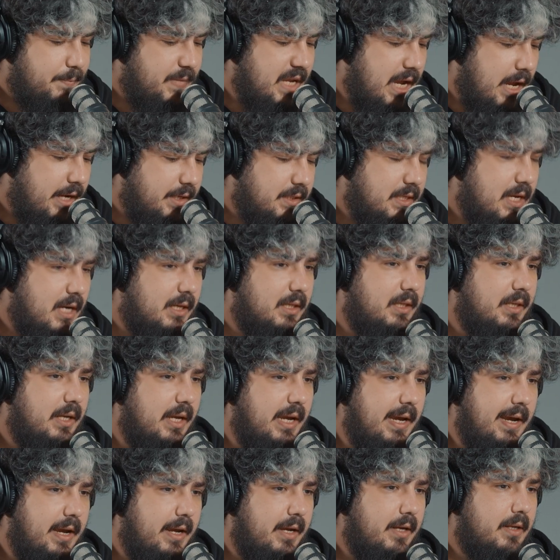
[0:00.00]
Yeah, exactly.
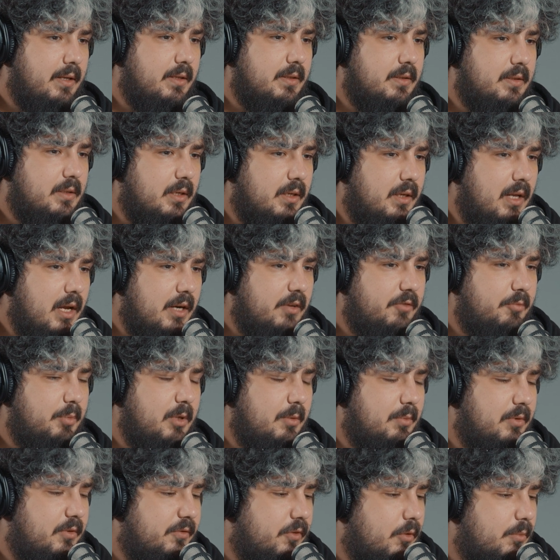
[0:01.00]
And a lot of
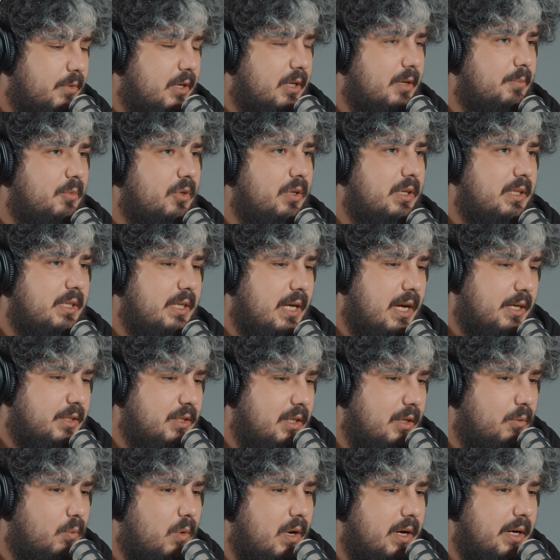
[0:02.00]
people from the community
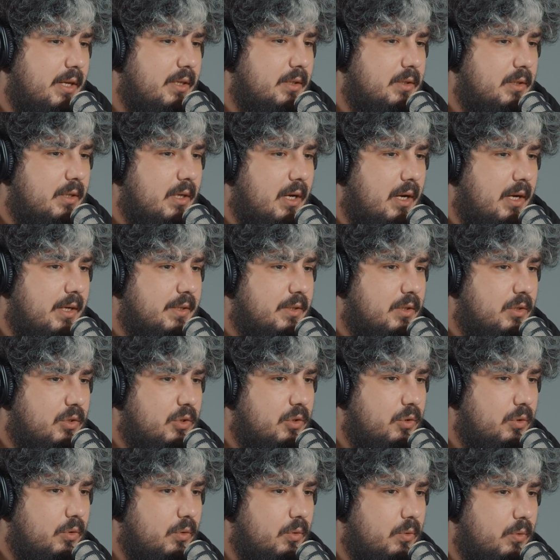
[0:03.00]
actually wanted us
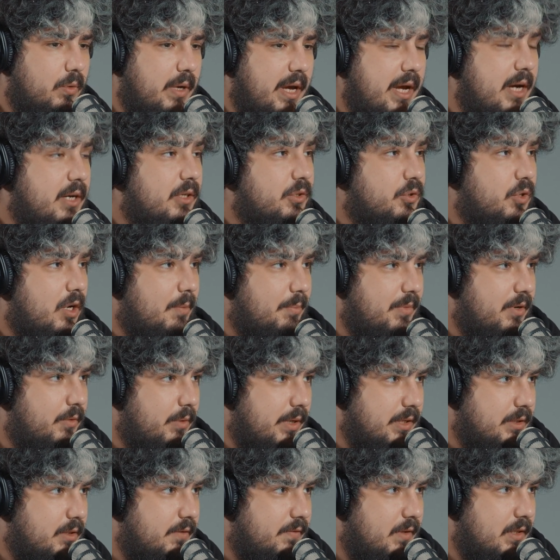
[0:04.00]
to airdrop the
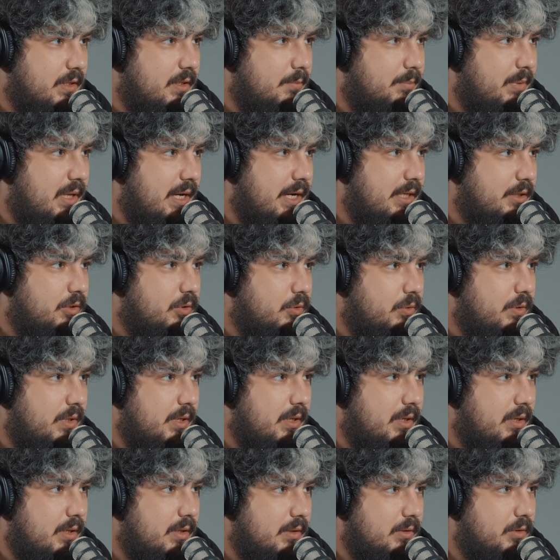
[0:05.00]
rest of the supply to
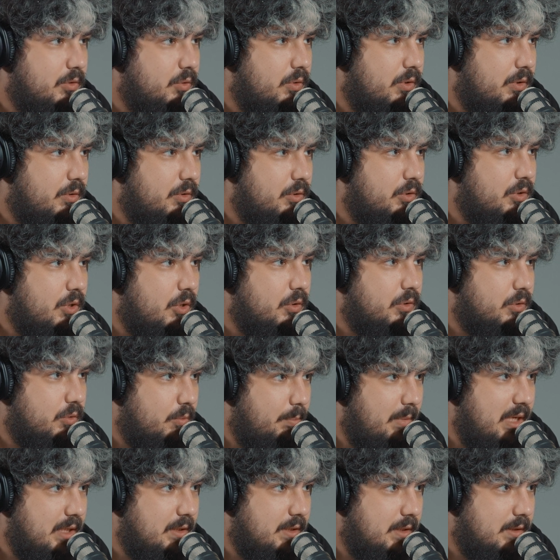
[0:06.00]
the to those who
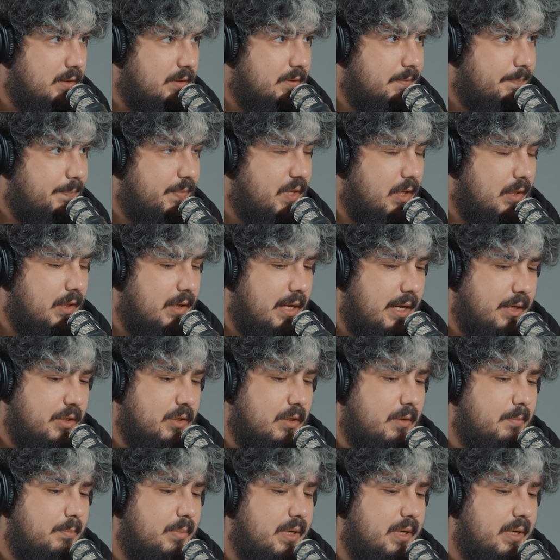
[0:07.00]
minted the collection.